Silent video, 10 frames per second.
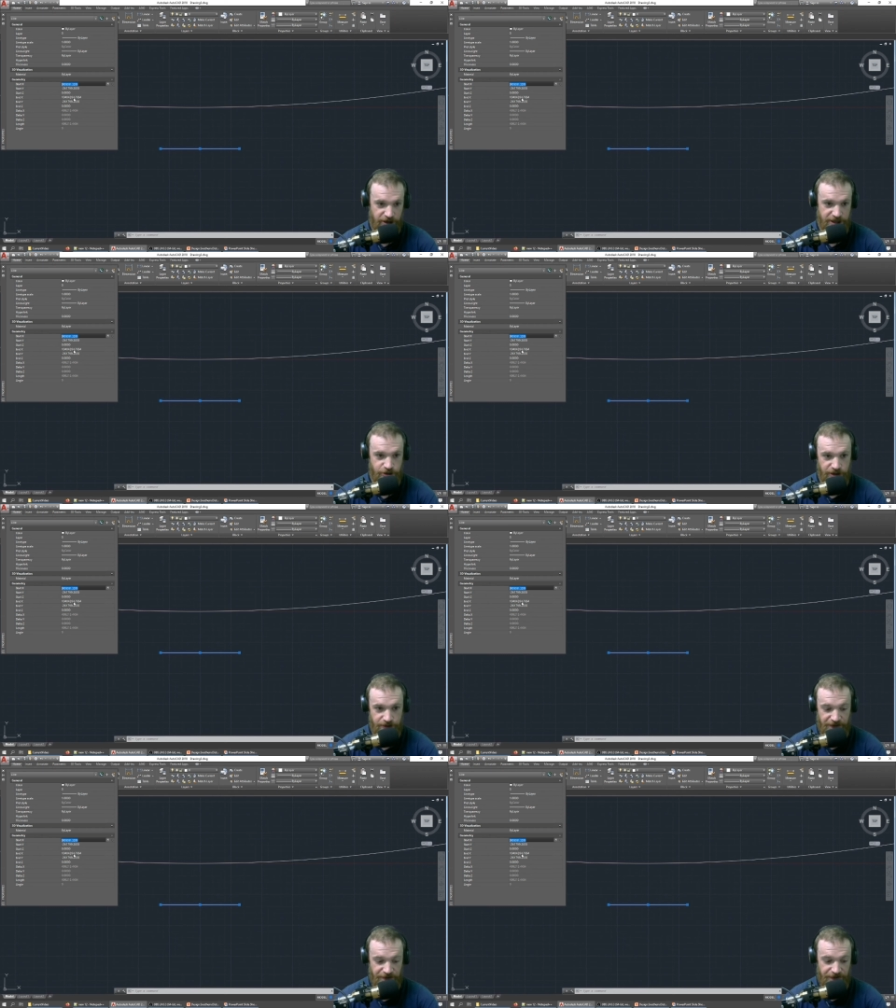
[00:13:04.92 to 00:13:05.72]
is going to
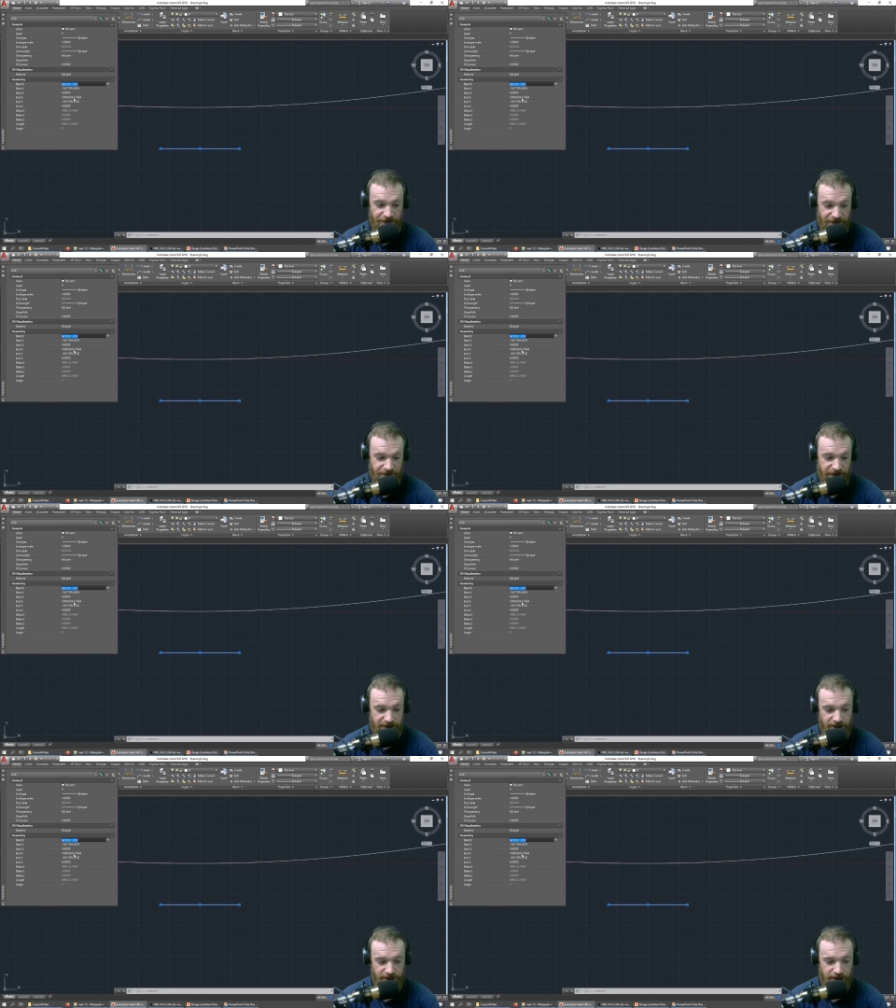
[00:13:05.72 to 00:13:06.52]
be 50
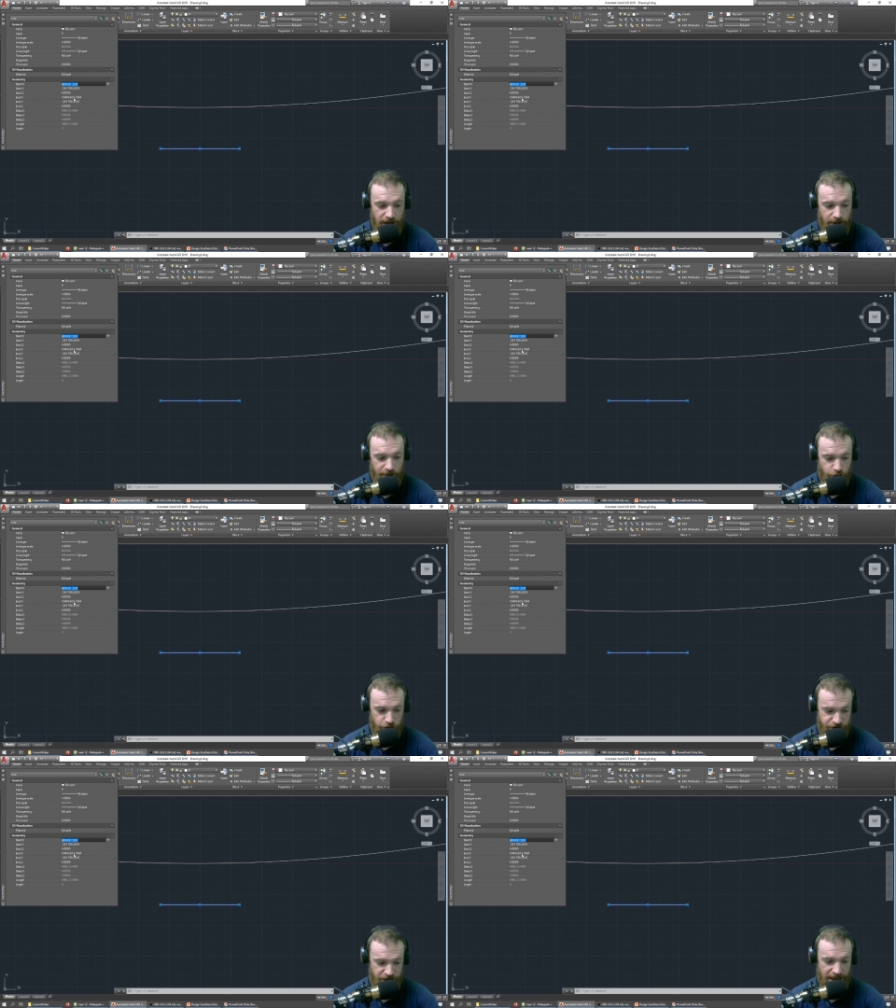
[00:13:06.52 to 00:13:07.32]

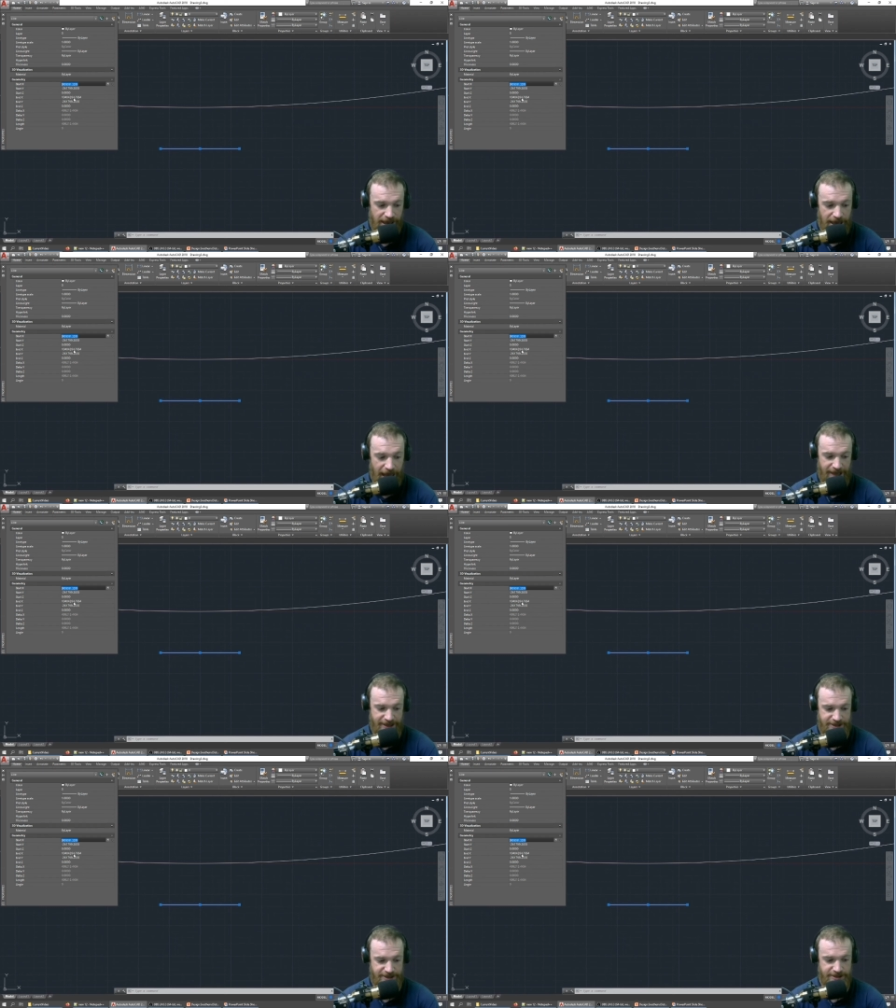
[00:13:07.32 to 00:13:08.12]
kilometers
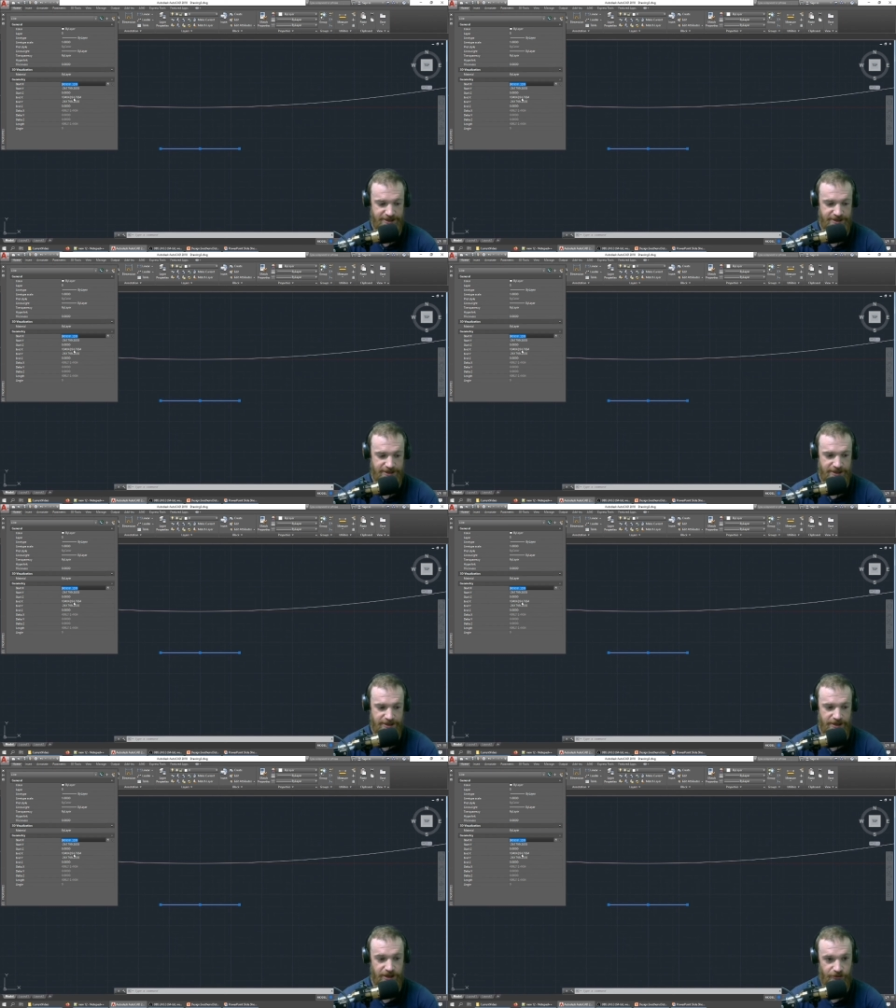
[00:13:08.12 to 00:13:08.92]
less
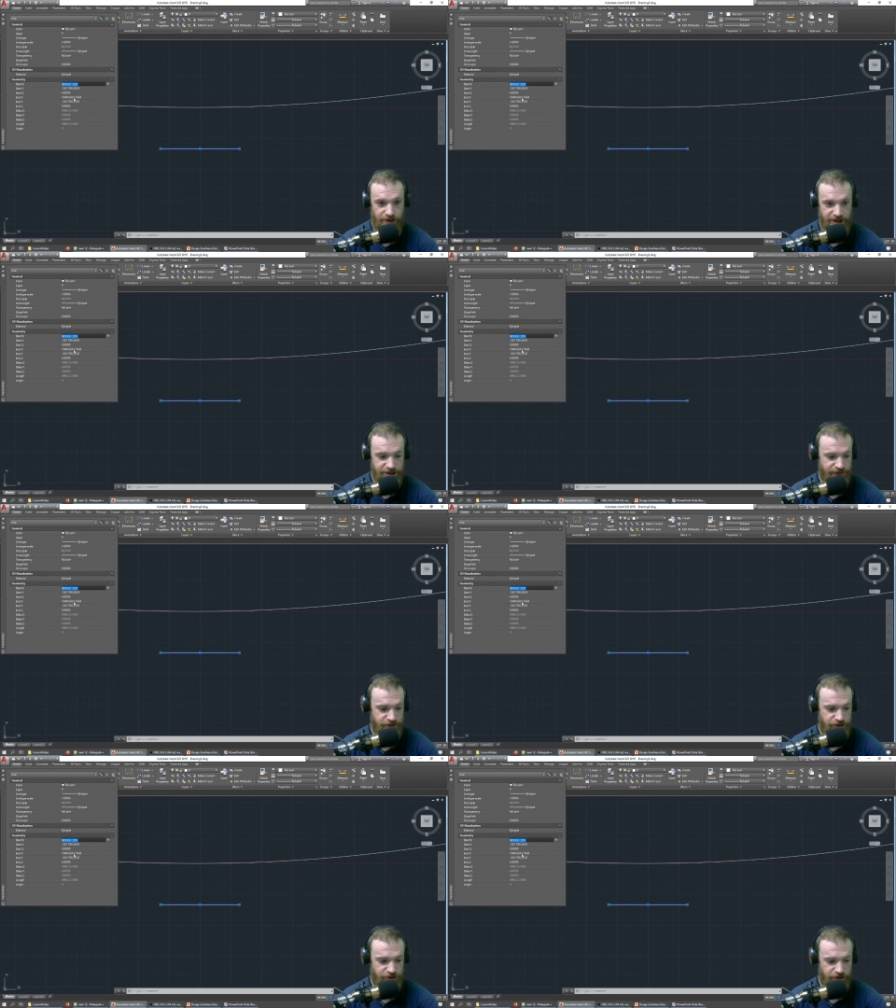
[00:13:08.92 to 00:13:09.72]
than the radius of the
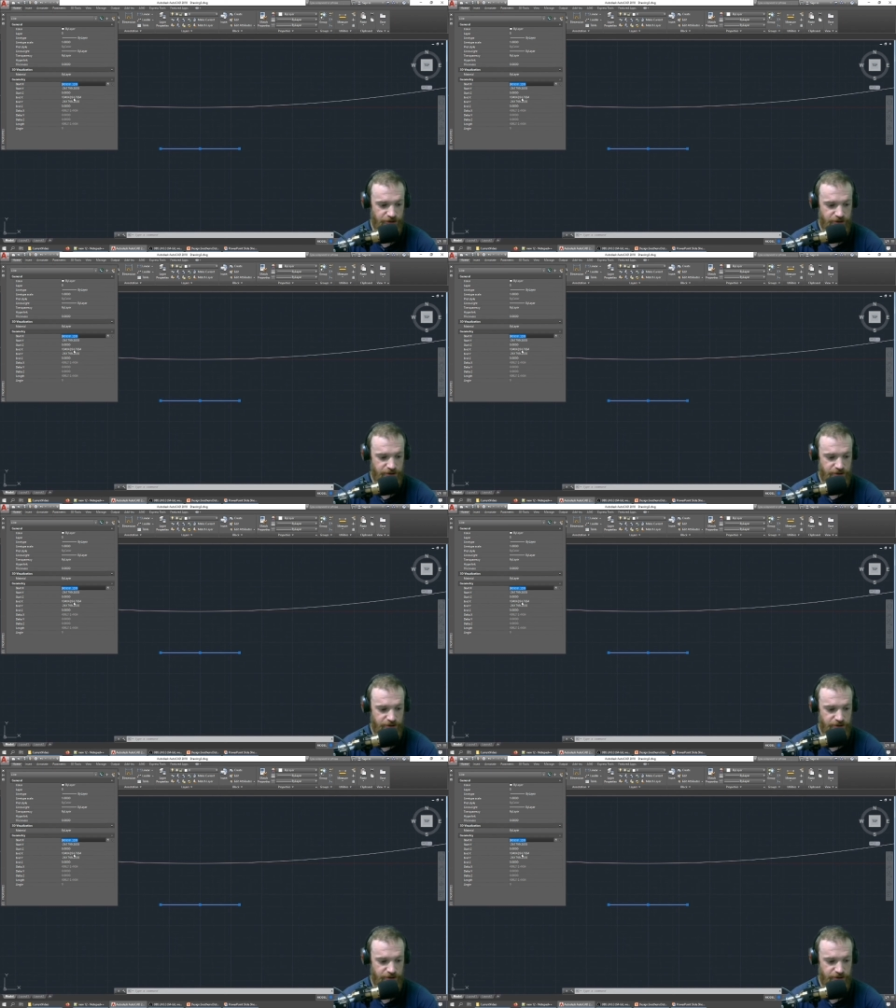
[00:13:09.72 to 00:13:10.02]
circle.